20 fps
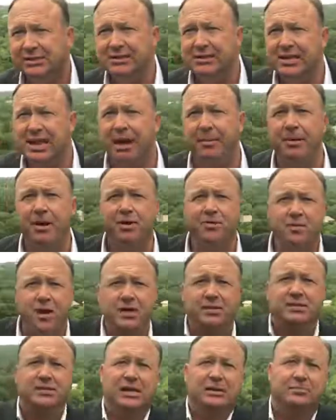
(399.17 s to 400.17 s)
And I'm going to
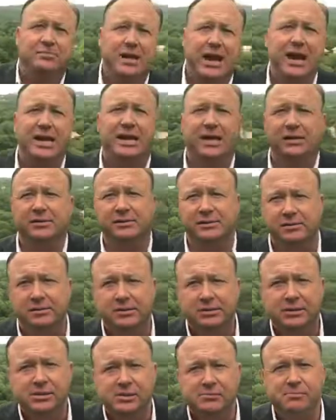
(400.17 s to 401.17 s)
dress up naked and
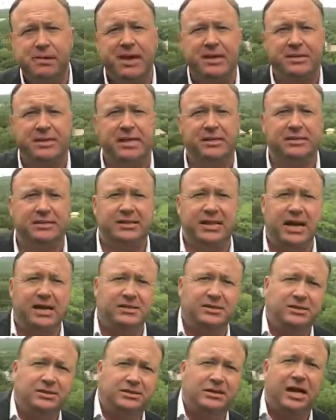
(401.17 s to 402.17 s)
make tens of
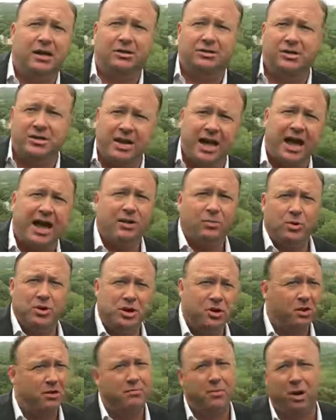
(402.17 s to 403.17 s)
thousands of dollars a night when you're in